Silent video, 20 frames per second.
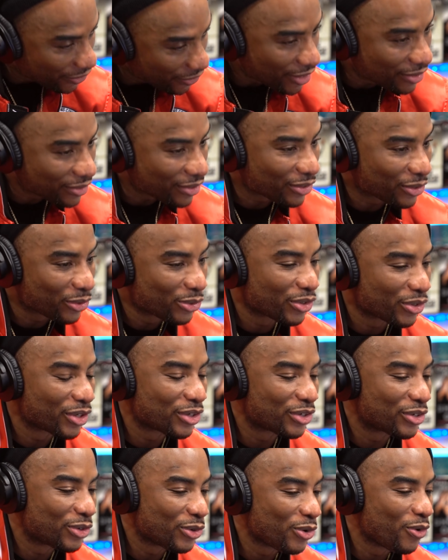this is who the
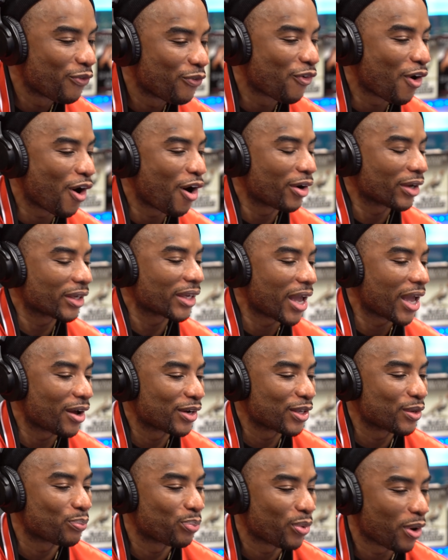Duval
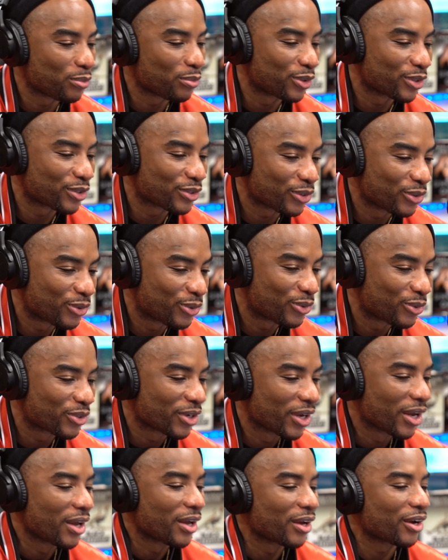County Public
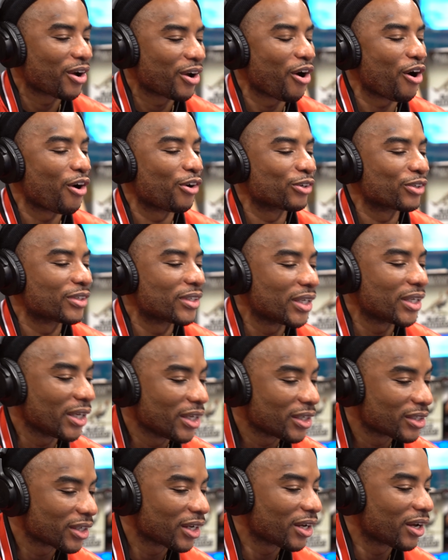Schools called
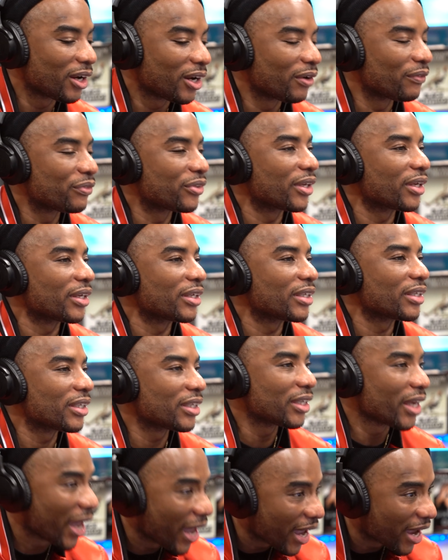Teacher of the
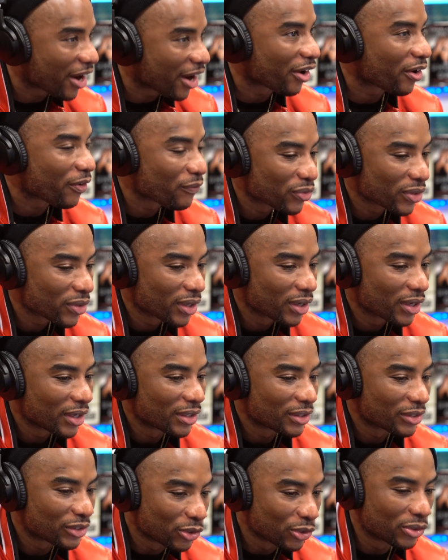Year
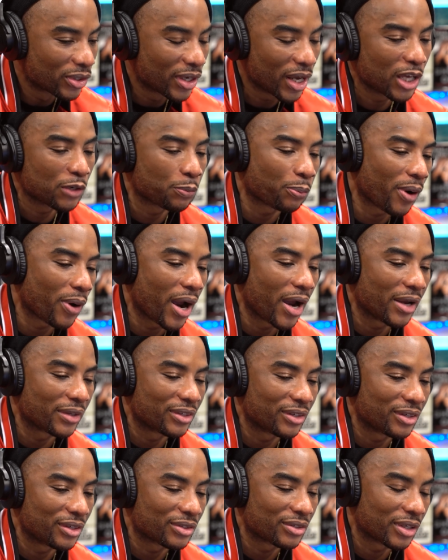two days prior
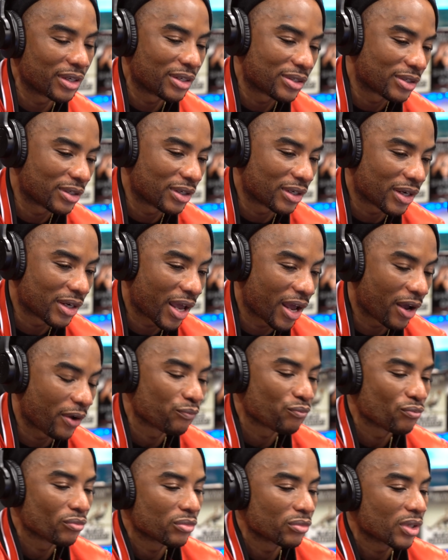to this incident. Now,
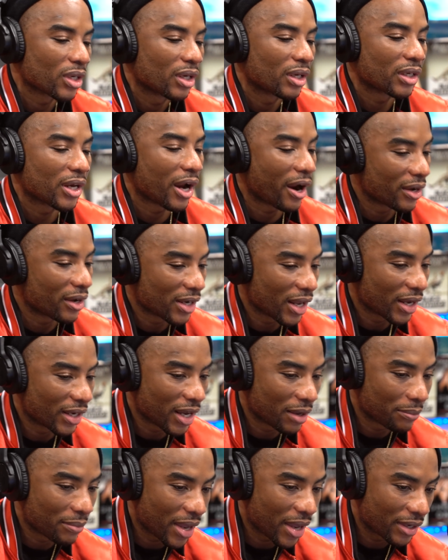Caroline
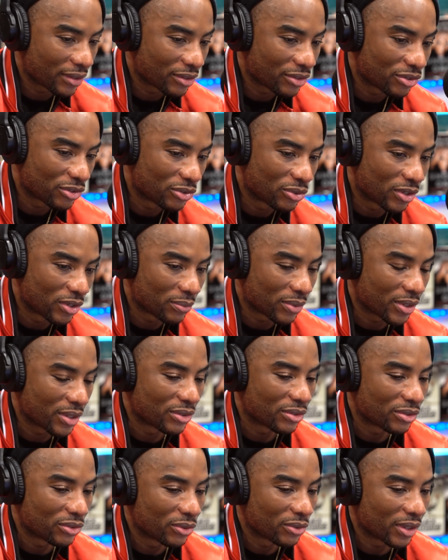got mad at the student
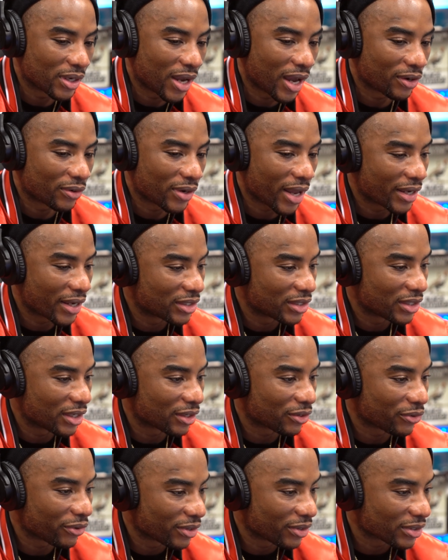because the student got on IG
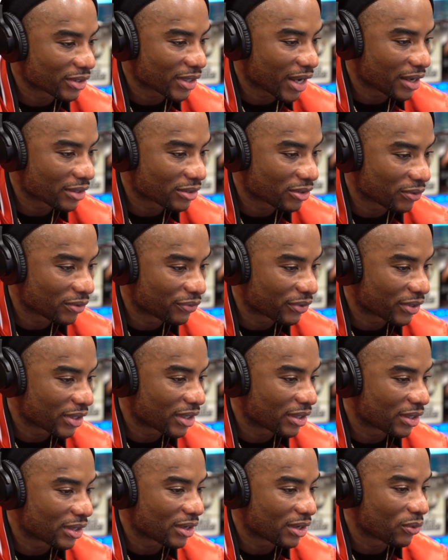and criticized her for
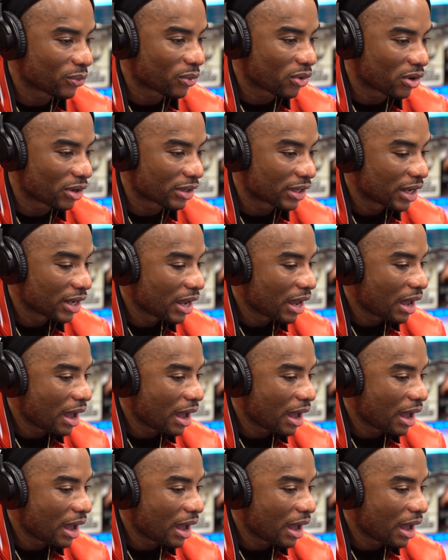getting the award.